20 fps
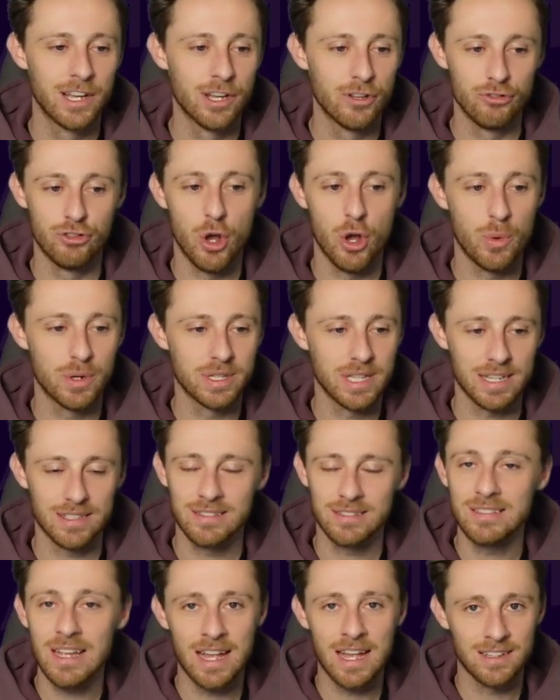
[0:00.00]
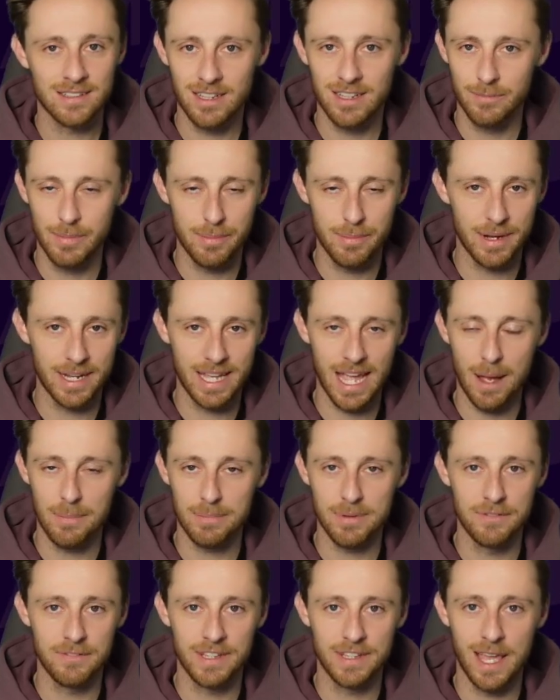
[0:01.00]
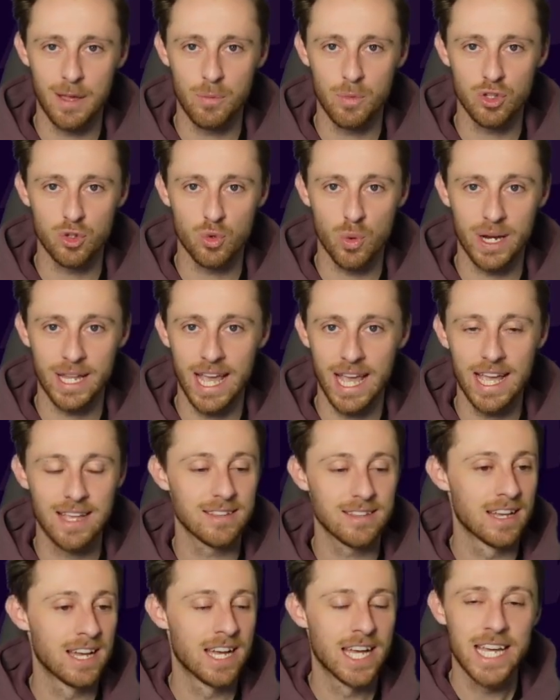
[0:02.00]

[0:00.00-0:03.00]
knowing that Salah's going to be my captain for game week 28.